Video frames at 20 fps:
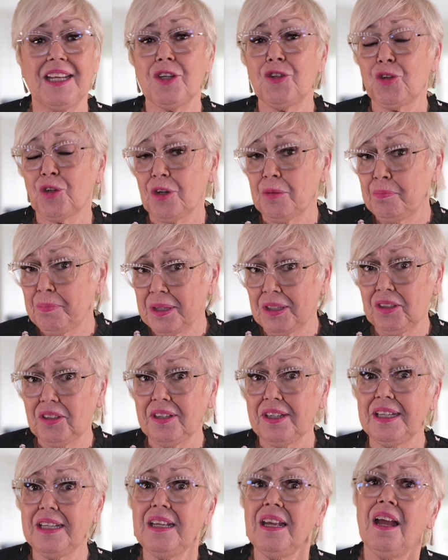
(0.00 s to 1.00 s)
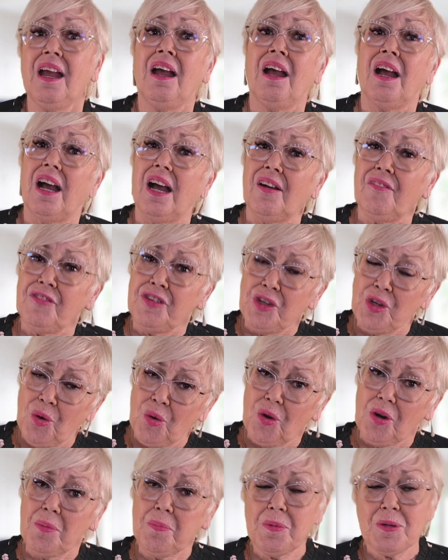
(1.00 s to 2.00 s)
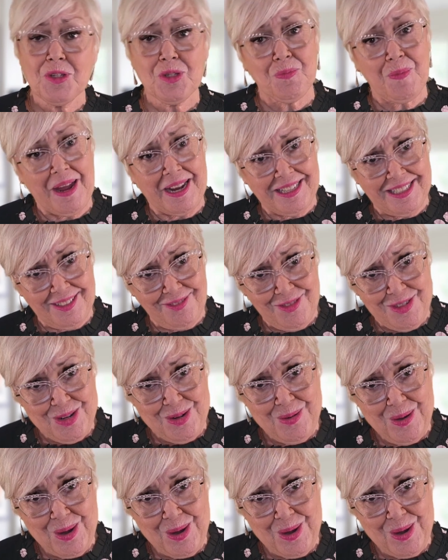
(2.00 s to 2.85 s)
and durability of your prospective new